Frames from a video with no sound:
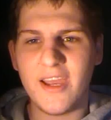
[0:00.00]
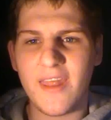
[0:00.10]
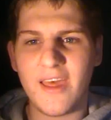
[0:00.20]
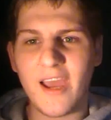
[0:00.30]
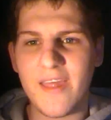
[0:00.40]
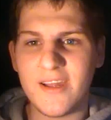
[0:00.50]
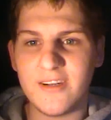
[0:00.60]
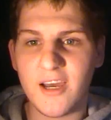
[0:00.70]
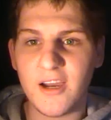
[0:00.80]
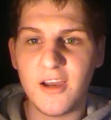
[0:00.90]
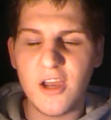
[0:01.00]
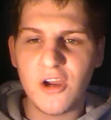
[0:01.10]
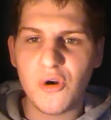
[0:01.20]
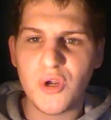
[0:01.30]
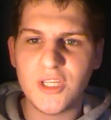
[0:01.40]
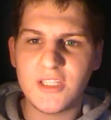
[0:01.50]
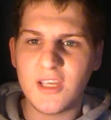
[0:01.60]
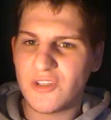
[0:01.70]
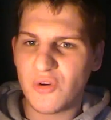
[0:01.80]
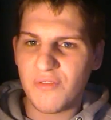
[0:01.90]
then
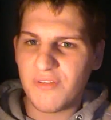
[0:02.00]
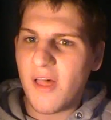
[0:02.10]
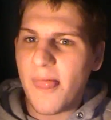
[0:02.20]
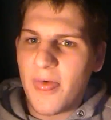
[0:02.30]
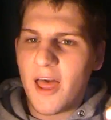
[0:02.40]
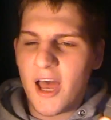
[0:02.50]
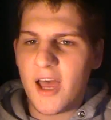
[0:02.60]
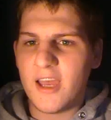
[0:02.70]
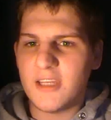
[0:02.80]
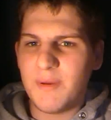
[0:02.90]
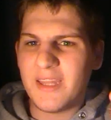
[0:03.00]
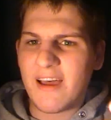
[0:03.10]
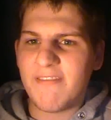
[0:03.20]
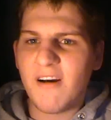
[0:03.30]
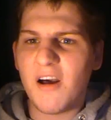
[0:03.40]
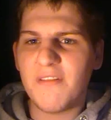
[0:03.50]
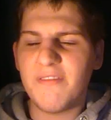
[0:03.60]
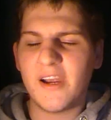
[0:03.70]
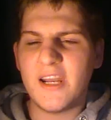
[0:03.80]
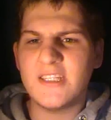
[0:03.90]
Chris is sort of, is being that father
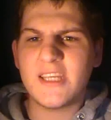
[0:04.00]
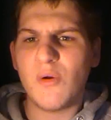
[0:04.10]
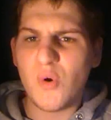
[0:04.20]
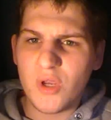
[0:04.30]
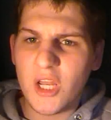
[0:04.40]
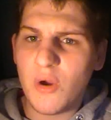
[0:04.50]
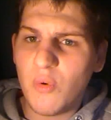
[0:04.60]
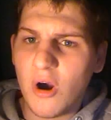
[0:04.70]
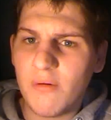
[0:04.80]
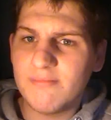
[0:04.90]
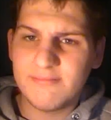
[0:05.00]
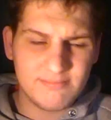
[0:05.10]
figure, and he's saying, "Well, you know what,